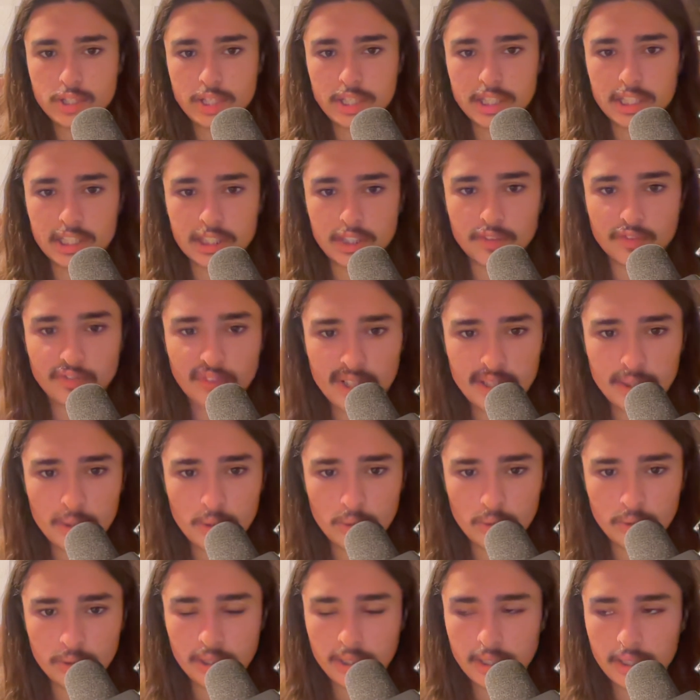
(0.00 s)
to this
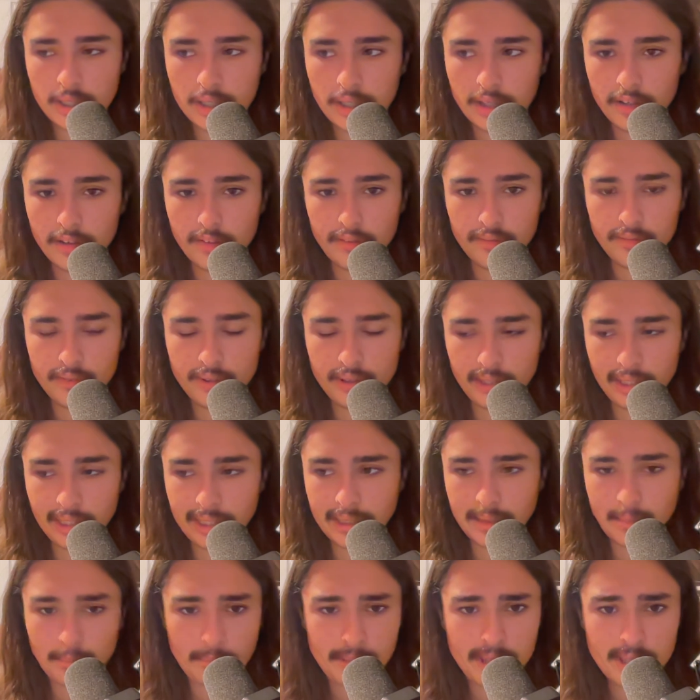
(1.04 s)
field of the,
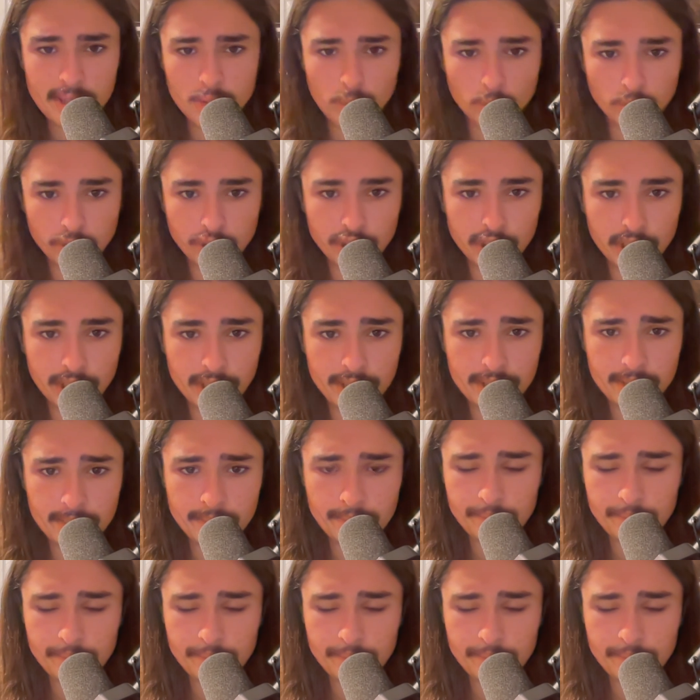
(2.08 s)
like, the mental shit,